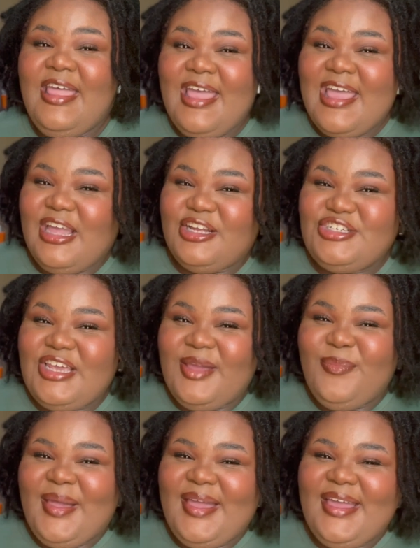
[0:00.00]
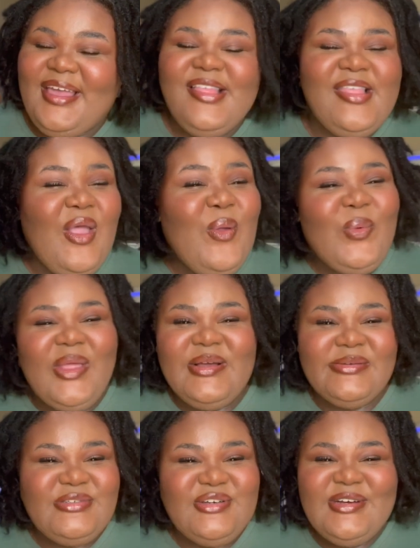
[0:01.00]
Hey Shay Baes and
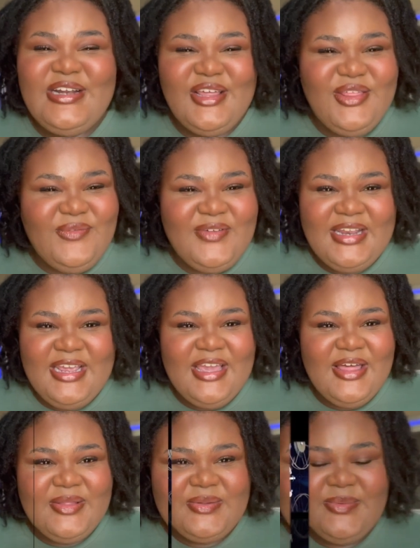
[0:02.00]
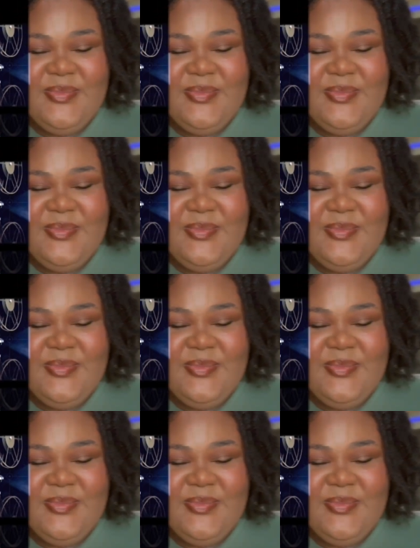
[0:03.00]
welcome to another video.